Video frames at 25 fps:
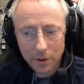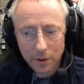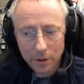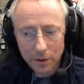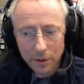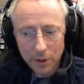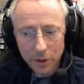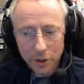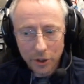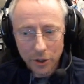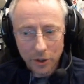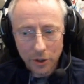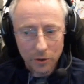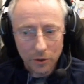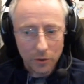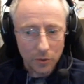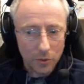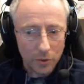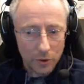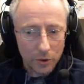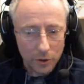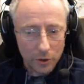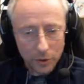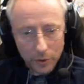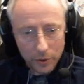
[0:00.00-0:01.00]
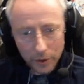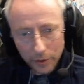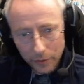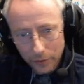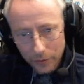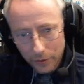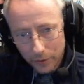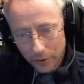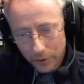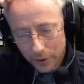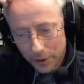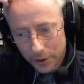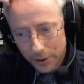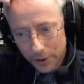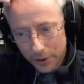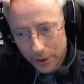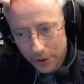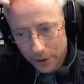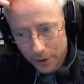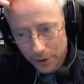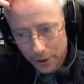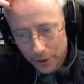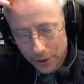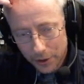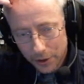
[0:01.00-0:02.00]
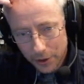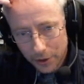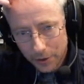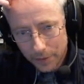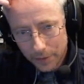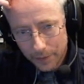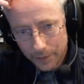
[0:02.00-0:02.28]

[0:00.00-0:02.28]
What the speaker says: the General Order 24. That's interesting.